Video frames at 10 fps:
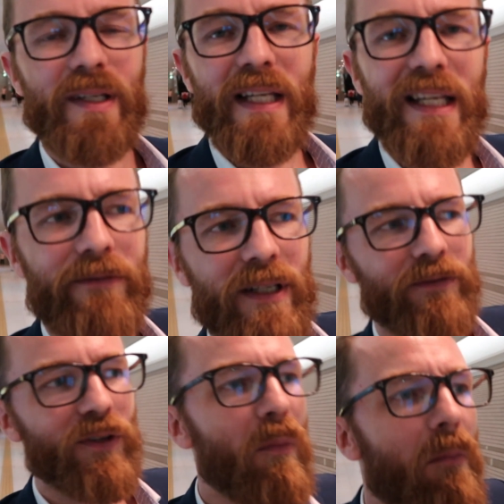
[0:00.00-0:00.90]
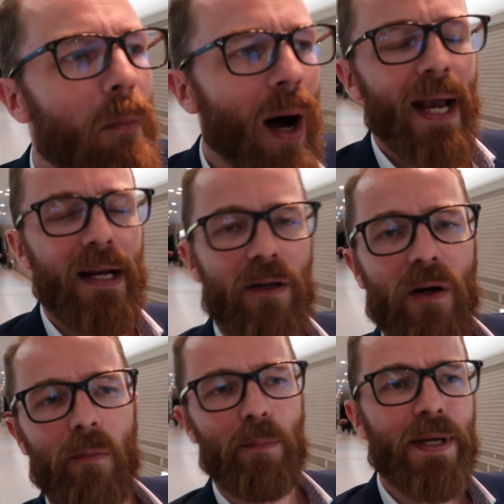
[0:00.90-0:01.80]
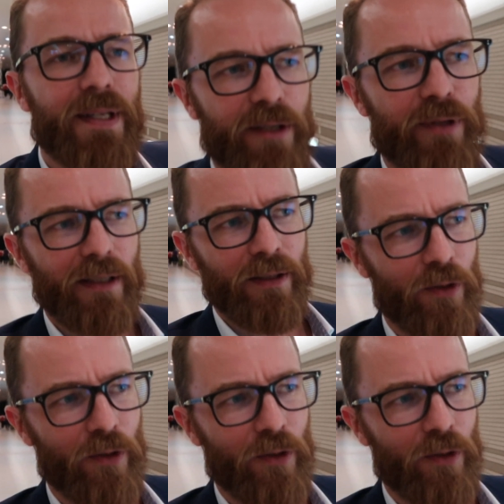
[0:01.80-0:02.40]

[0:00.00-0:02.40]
and even if you might not be directly